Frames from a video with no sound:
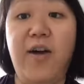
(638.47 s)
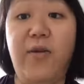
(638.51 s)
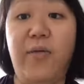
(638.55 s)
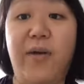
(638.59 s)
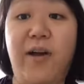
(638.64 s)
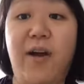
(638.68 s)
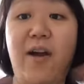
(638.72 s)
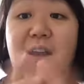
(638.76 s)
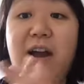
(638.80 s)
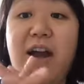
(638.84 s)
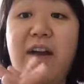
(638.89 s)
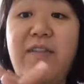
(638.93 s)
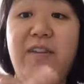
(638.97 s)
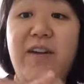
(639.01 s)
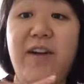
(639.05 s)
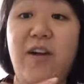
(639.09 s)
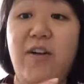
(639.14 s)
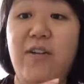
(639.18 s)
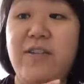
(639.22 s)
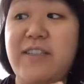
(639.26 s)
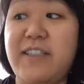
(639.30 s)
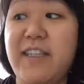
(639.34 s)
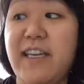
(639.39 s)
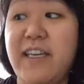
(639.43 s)
We are having
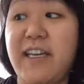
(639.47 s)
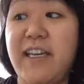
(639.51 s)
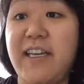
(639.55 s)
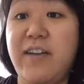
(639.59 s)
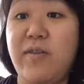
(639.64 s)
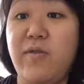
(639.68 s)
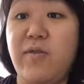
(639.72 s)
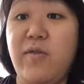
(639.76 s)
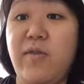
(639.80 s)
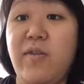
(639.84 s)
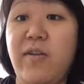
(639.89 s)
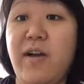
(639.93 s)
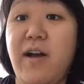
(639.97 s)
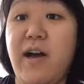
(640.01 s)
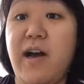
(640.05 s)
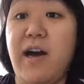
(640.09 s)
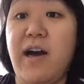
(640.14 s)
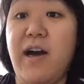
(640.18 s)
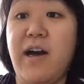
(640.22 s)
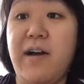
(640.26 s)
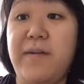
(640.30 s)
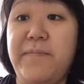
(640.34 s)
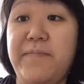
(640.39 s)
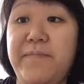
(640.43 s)
our second
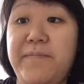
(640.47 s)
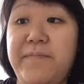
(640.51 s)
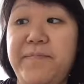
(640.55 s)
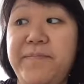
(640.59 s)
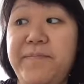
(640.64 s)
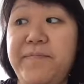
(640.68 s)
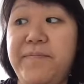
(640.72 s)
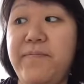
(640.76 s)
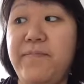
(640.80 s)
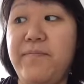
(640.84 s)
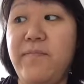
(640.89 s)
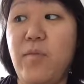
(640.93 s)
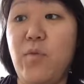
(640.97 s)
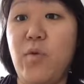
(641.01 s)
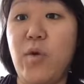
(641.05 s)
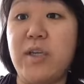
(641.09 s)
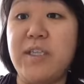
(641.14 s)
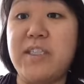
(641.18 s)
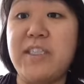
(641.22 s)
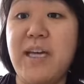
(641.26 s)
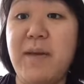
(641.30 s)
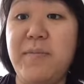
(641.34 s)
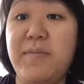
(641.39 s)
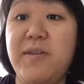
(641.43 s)

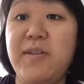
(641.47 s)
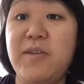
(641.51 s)
workshop